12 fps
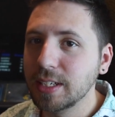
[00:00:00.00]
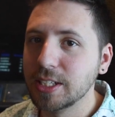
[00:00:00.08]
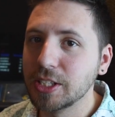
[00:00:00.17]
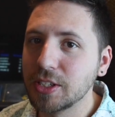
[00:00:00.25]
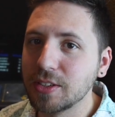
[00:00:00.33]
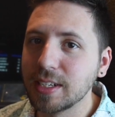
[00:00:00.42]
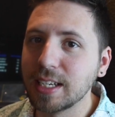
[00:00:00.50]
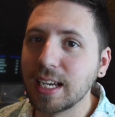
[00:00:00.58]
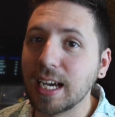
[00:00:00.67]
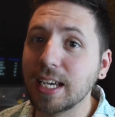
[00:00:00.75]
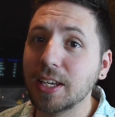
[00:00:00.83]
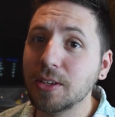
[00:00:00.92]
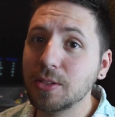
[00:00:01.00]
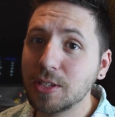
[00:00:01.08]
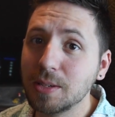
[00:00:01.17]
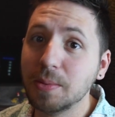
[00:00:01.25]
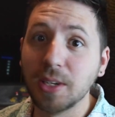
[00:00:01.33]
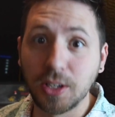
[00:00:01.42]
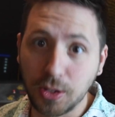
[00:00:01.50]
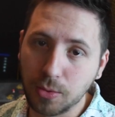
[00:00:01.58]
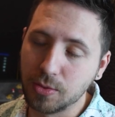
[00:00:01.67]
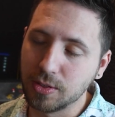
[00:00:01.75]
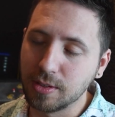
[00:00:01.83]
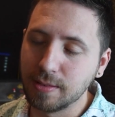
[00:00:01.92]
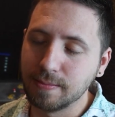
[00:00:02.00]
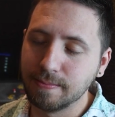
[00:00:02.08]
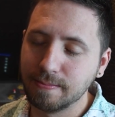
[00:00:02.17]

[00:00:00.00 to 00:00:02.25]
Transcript: history. I used to be a user.